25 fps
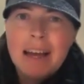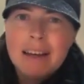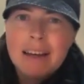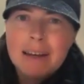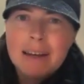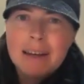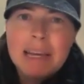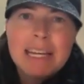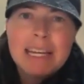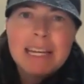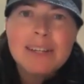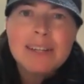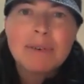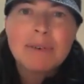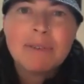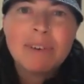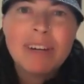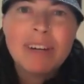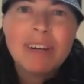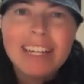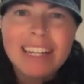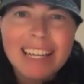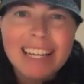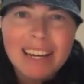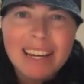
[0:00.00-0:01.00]
it makes it
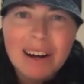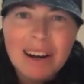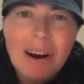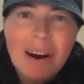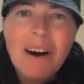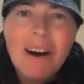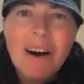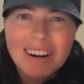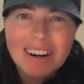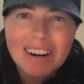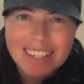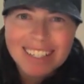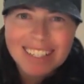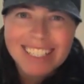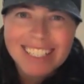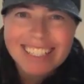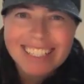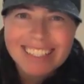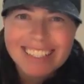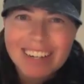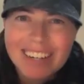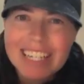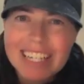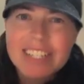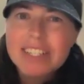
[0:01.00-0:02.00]
really hard,
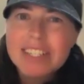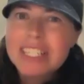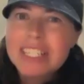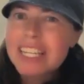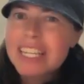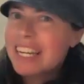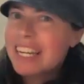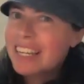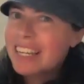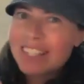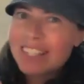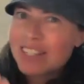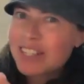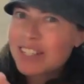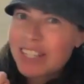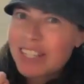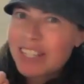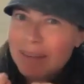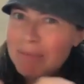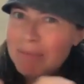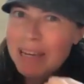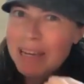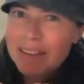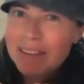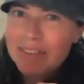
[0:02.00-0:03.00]
right? Just like
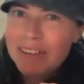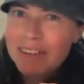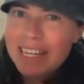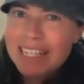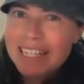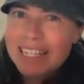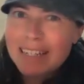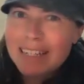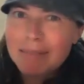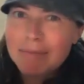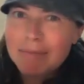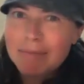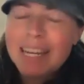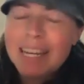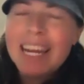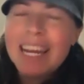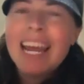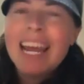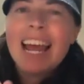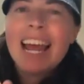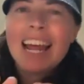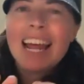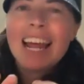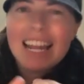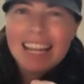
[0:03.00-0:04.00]
being the victim,
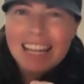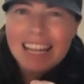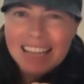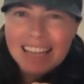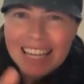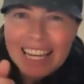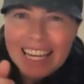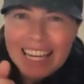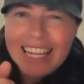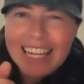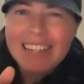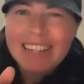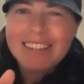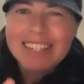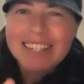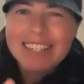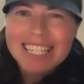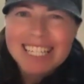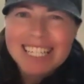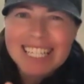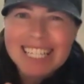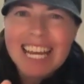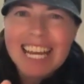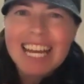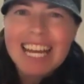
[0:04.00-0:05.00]
like you
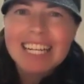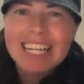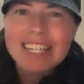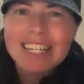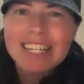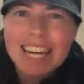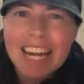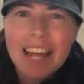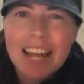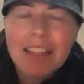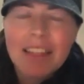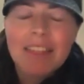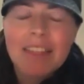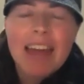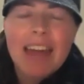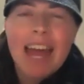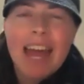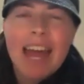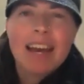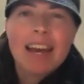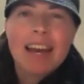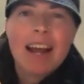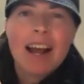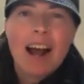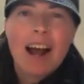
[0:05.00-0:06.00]
just said, Janelle,
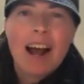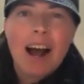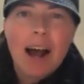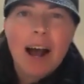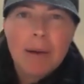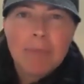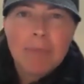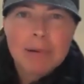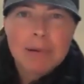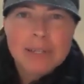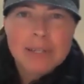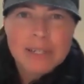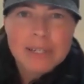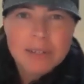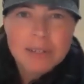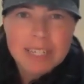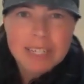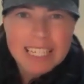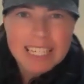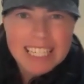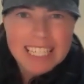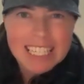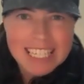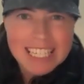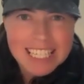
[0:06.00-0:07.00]
that
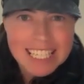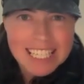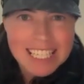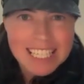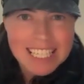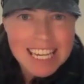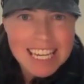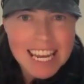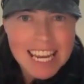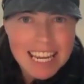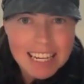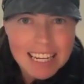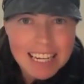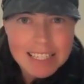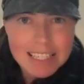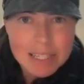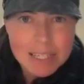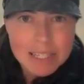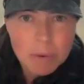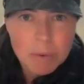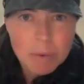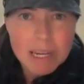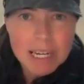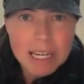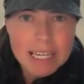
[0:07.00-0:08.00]
opportunity to see it,
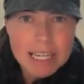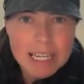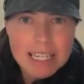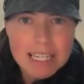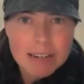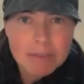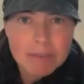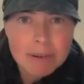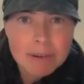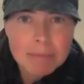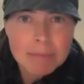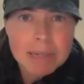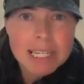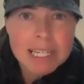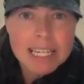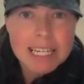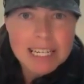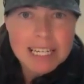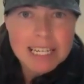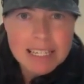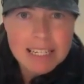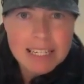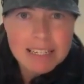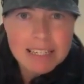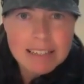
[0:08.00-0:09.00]
to witness it from a
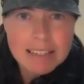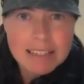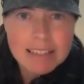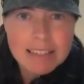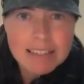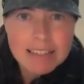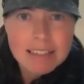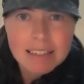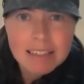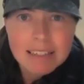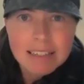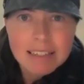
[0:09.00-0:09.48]
distance.